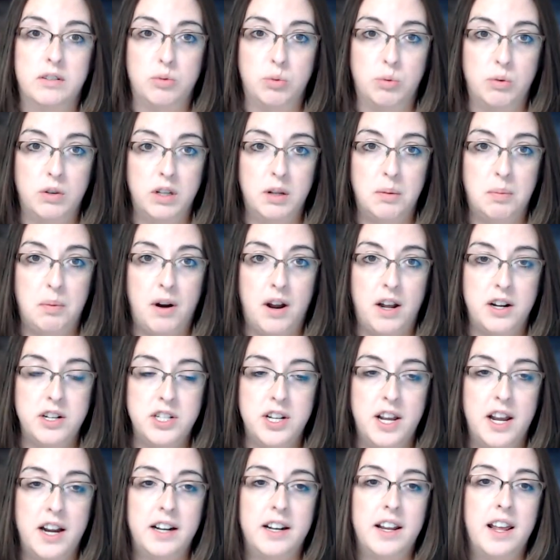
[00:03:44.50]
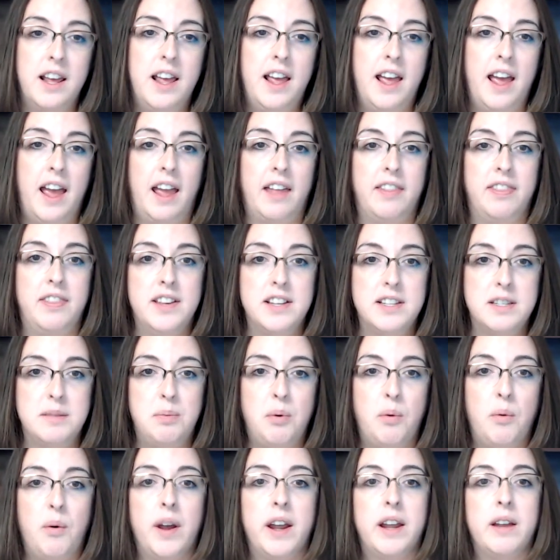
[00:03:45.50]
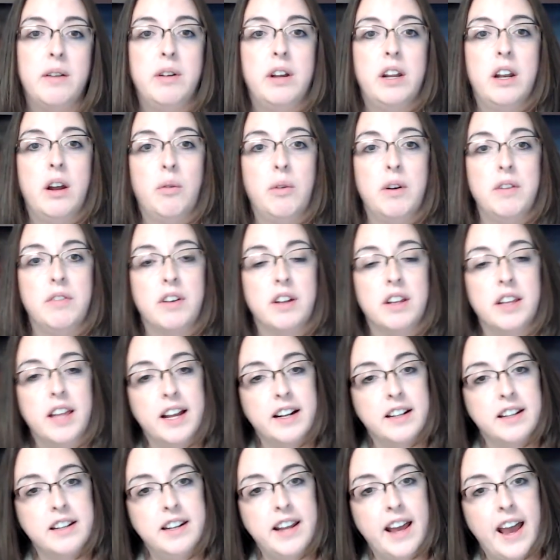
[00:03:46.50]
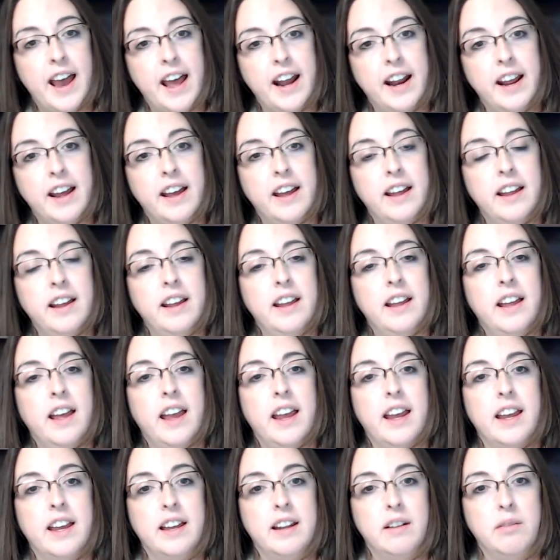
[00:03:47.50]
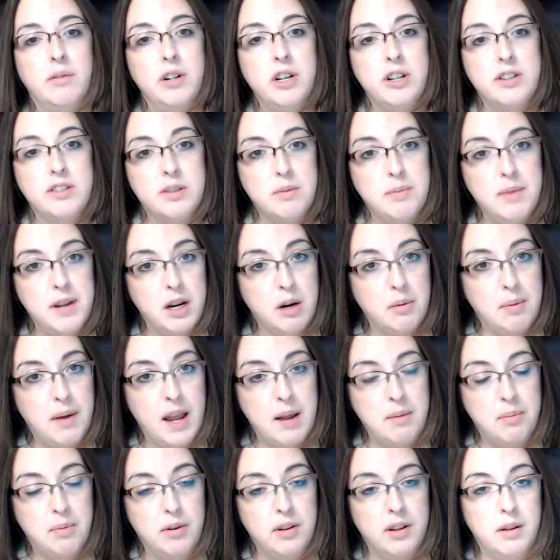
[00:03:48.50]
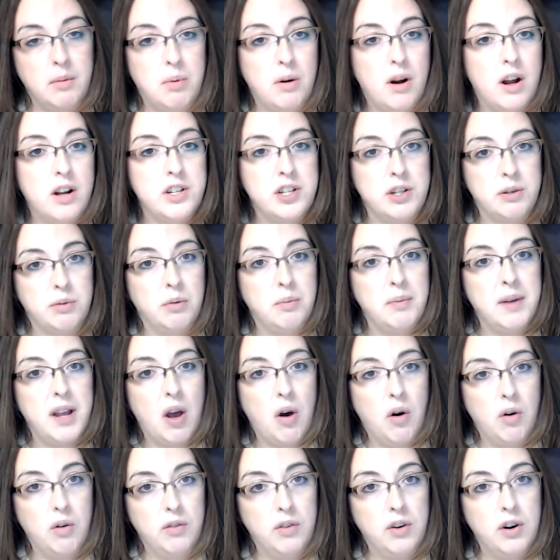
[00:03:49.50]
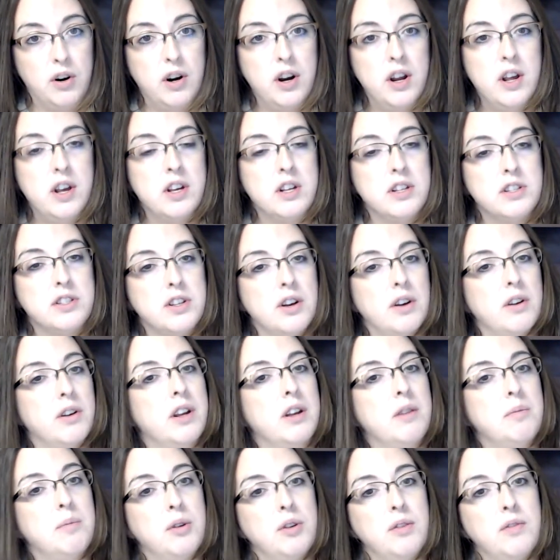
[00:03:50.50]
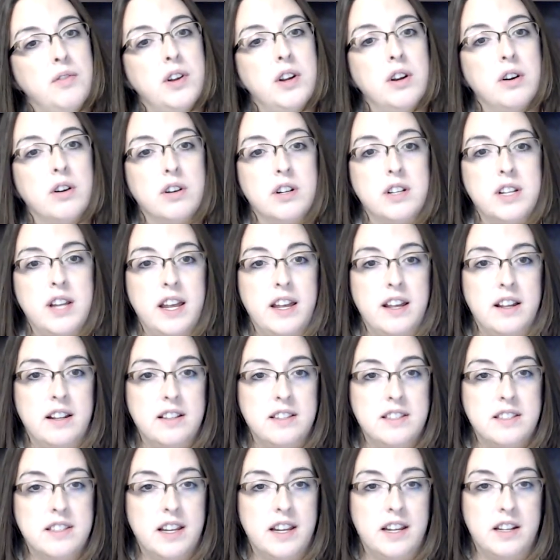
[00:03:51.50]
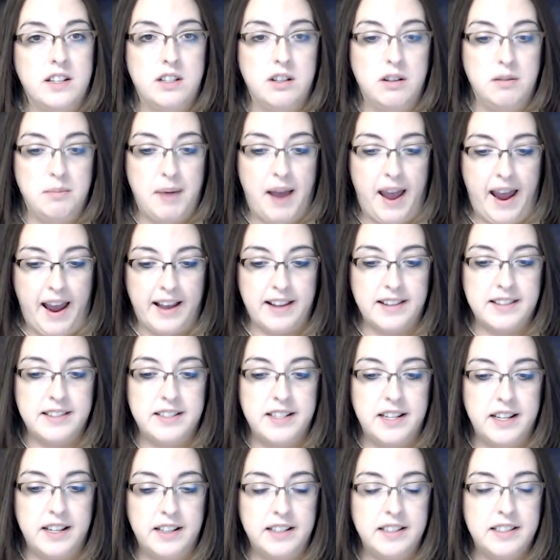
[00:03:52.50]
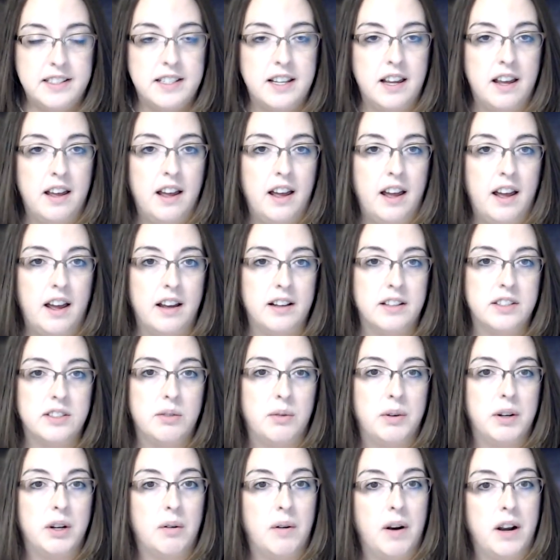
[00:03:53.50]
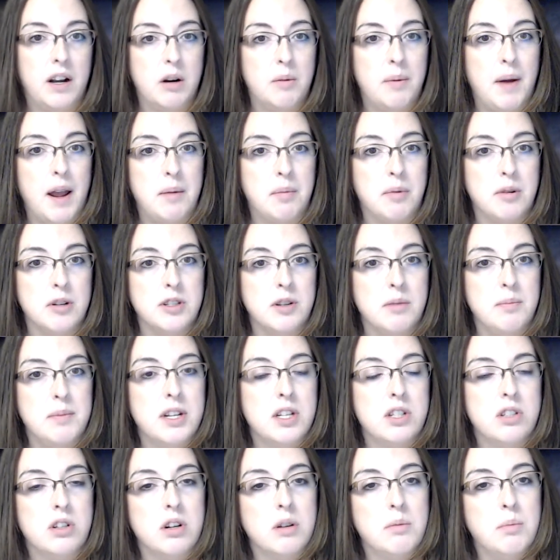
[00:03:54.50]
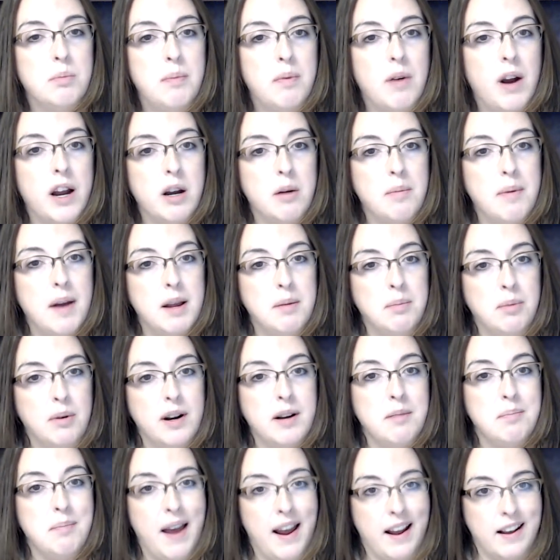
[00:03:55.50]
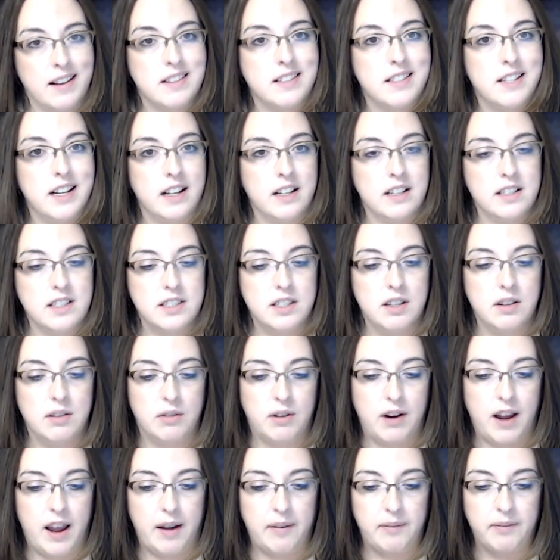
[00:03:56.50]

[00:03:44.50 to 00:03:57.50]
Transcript: the project. At this point, we've collected data, and when you submit your paper, the project will be over. So you move your tense into past tense. So when you're writing your paper, so be sure to write your paper in past tense, okay?